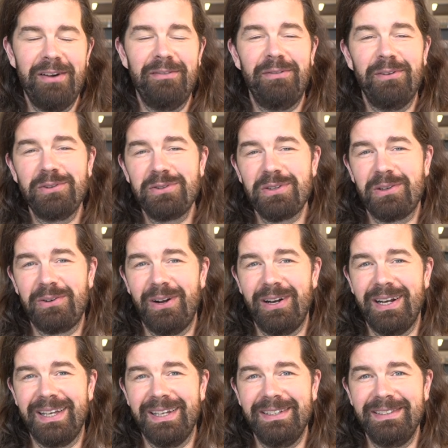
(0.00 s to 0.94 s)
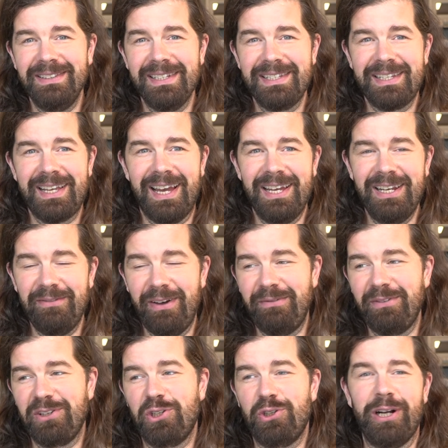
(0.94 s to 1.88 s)
Folks with chronic illness kind of
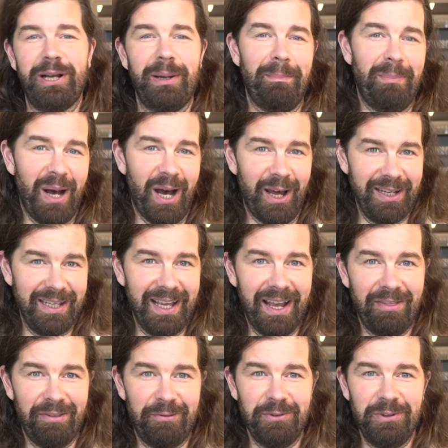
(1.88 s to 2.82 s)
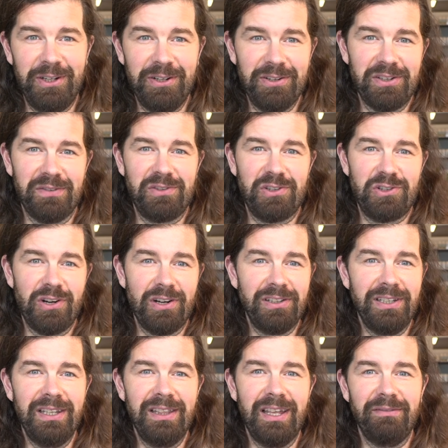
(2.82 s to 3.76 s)
have a trick body, and through years of
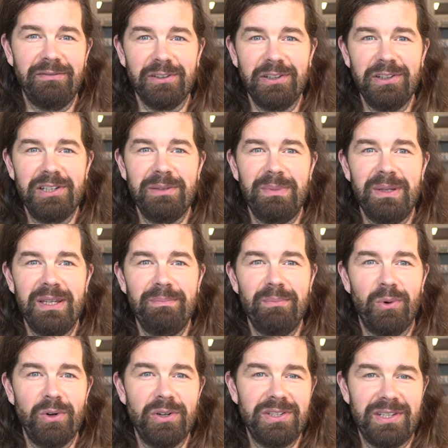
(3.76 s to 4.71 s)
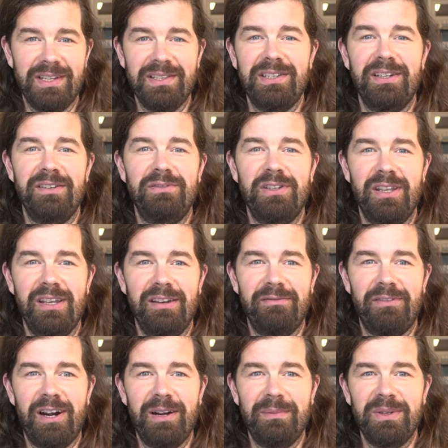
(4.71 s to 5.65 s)
struggling, they've learned to be more sensitive to the
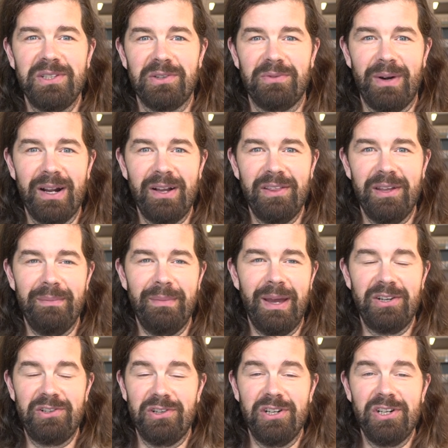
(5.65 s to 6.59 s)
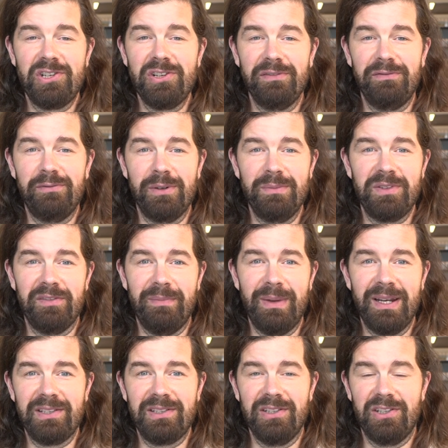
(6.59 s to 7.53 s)
environments around them, and traditional forms of
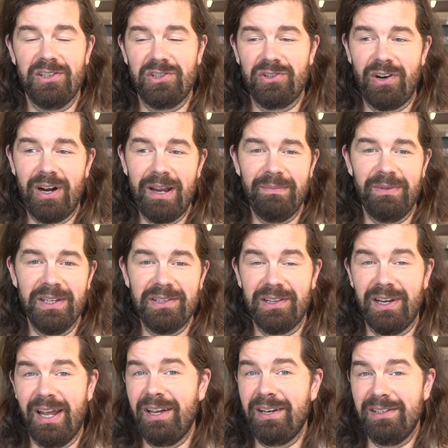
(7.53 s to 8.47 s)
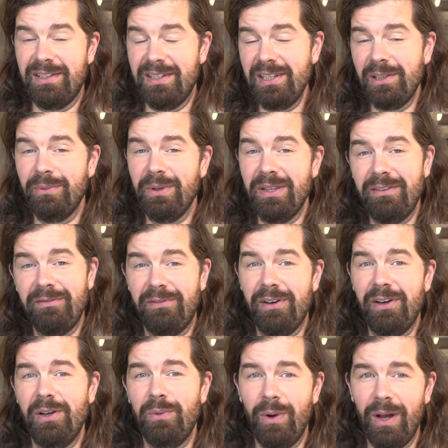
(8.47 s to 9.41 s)
medicine describe this and how to deal with it
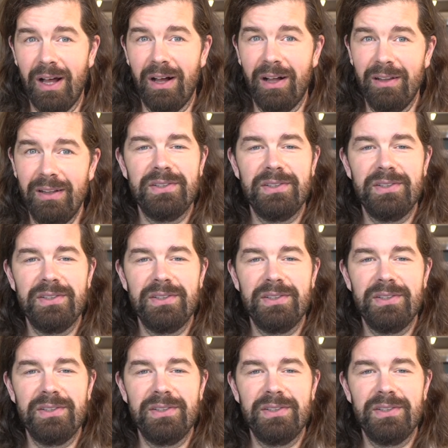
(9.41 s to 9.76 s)
very well.